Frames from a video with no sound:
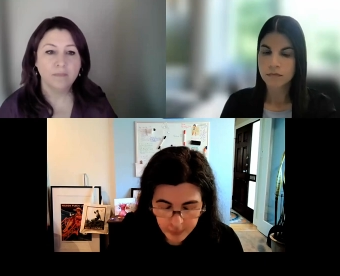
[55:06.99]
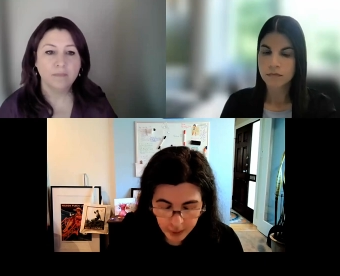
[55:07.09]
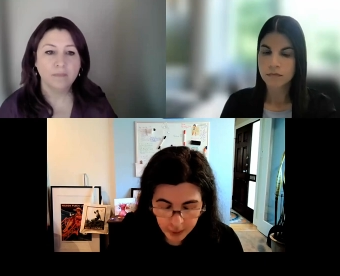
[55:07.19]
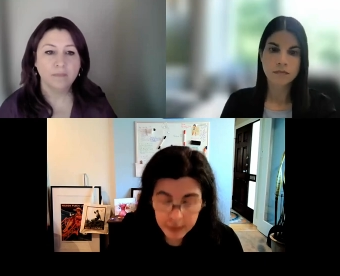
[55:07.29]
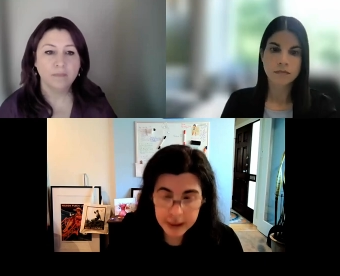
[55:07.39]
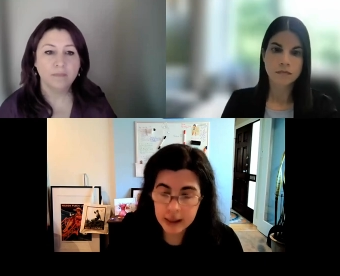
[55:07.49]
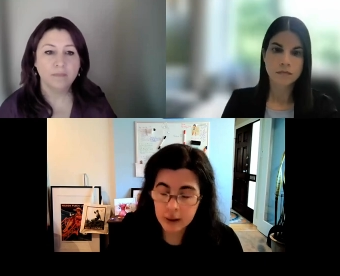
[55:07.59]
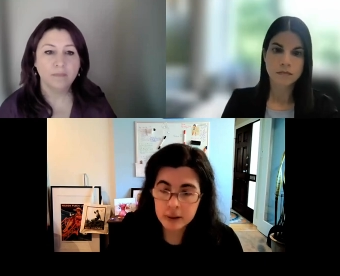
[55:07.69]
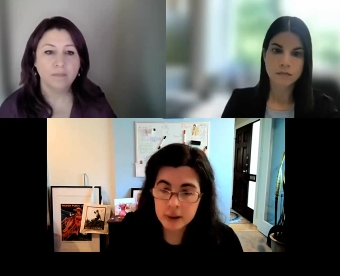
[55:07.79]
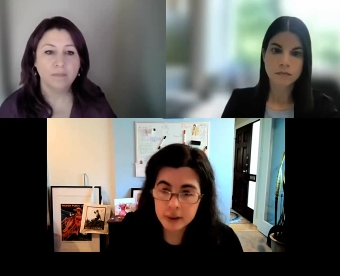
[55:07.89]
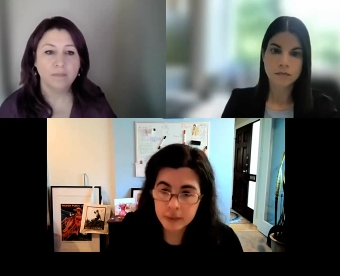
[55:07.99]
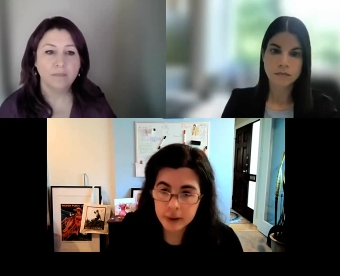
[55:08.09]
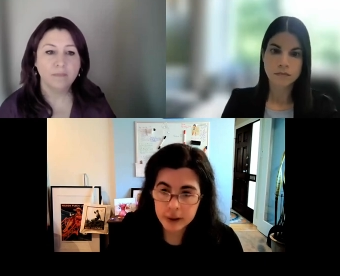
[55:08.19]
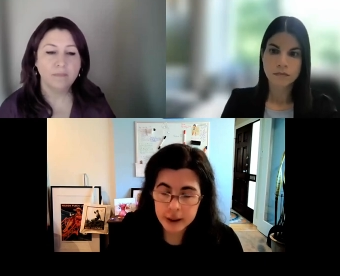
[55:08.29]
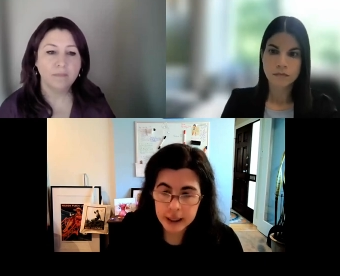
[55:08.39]
Speaker 1: um, account for
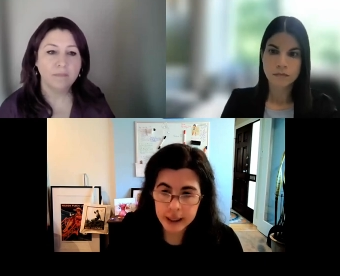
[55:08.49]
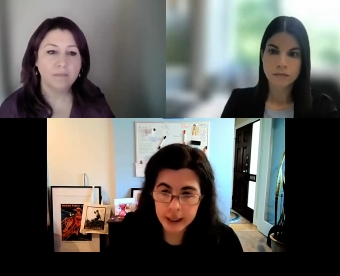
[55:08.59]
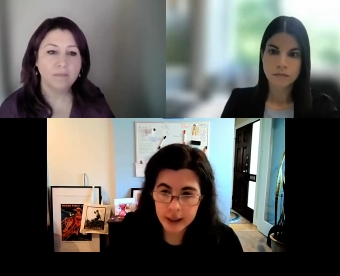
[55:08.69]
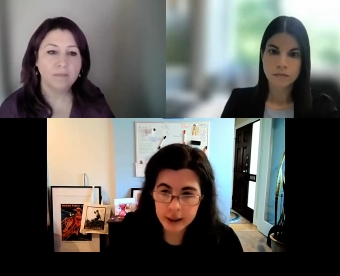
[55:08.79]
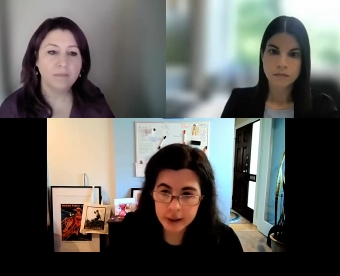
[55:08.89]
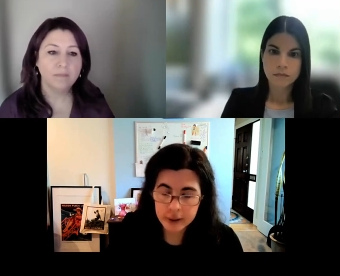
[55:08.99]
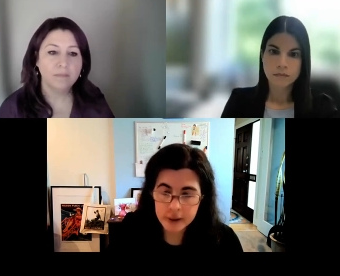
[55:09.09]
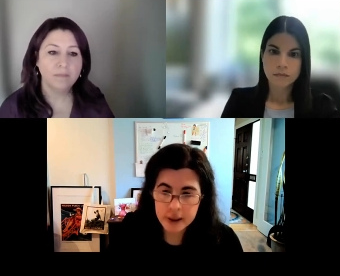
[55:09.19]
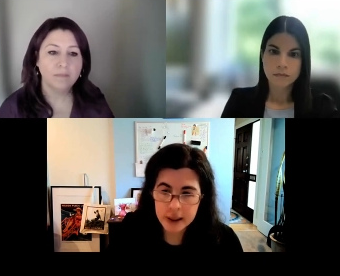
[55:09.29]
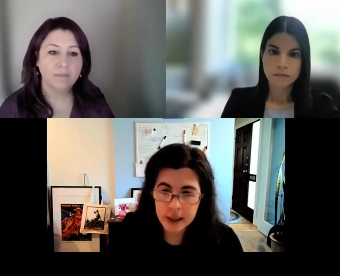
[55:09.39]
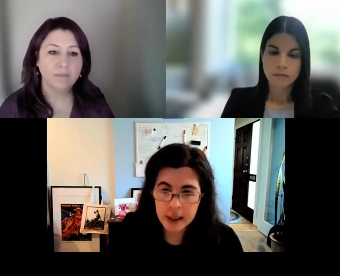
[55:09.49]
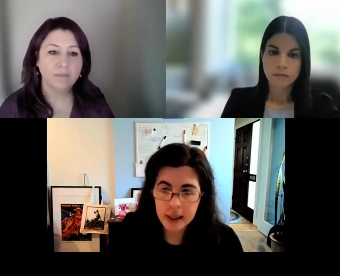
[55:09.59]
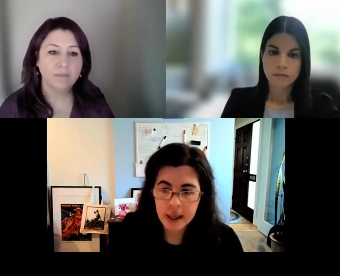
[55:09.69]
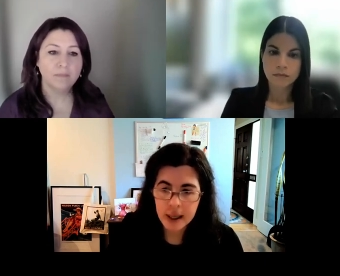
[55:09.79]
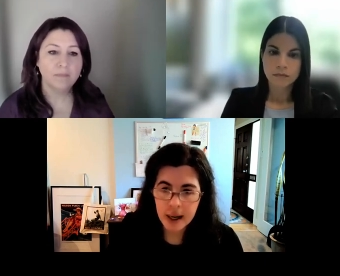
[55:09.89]
their Gen AI use,
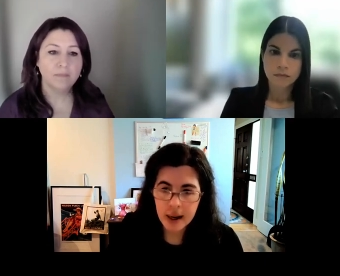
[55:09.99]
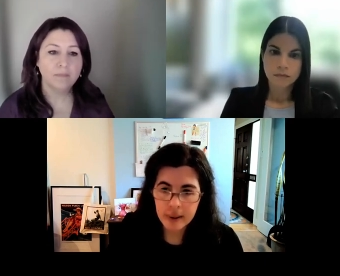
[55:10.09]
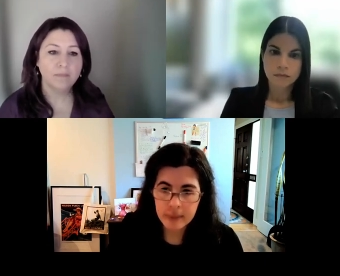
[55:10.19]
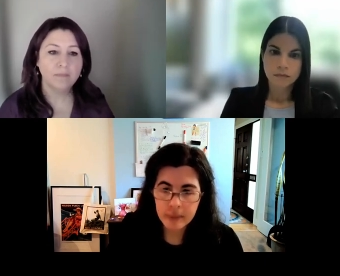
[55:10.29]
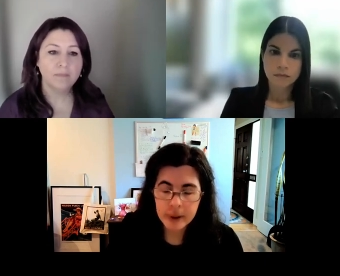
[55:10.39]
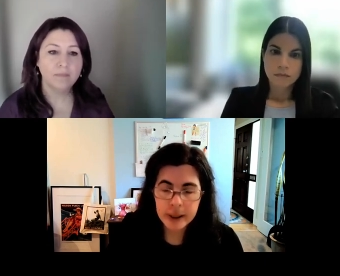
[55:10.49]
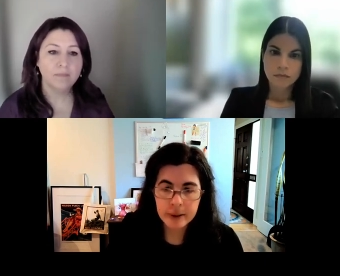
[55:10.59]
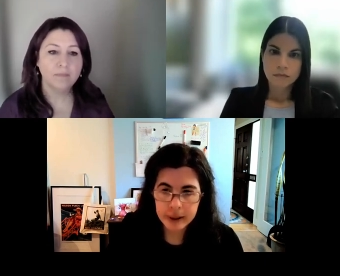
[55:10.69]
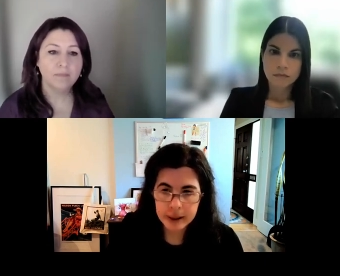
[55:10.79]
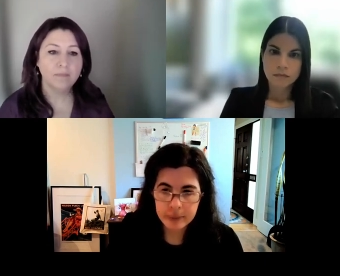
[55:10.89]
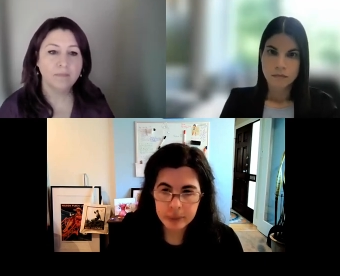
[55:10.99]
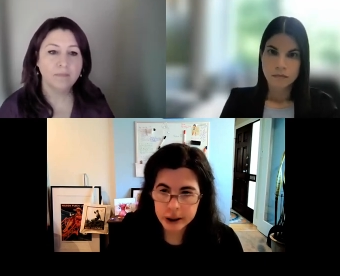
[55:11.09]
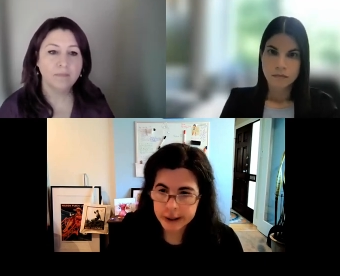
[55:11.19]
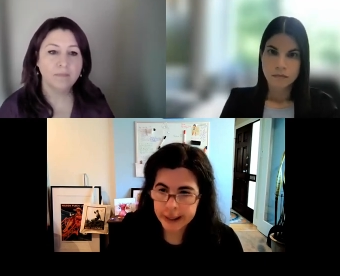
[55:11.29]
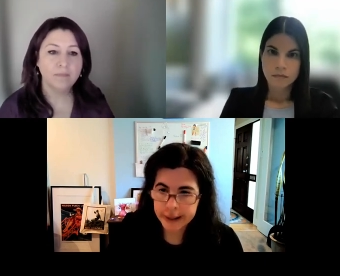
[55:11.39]
um, we can we can
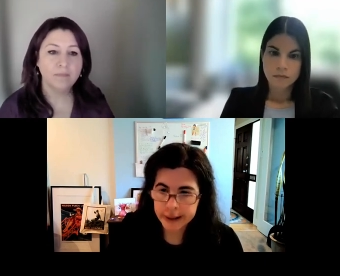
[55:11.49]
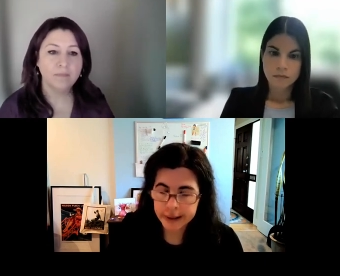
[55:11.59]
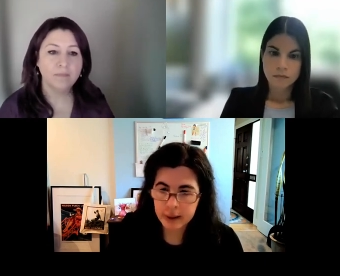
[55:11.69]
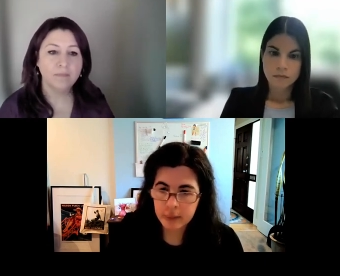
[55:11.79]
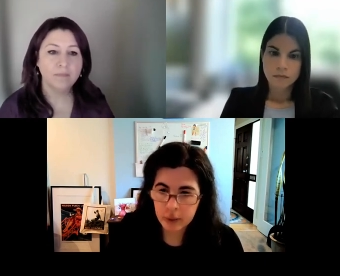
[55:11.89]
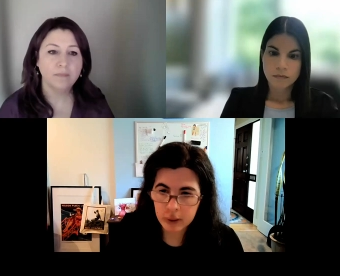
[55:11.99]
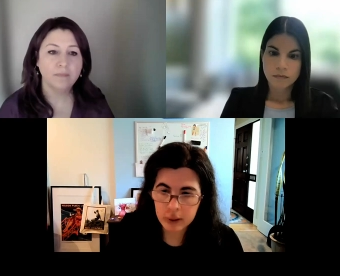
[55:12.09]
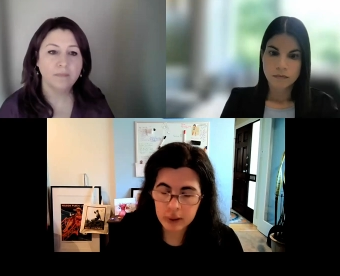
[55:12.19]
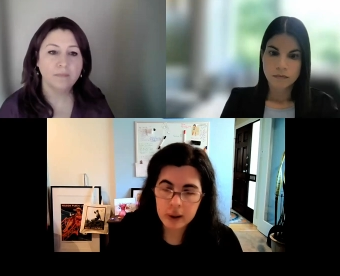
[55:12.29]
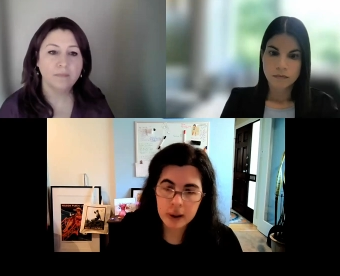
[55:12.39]
push that a little more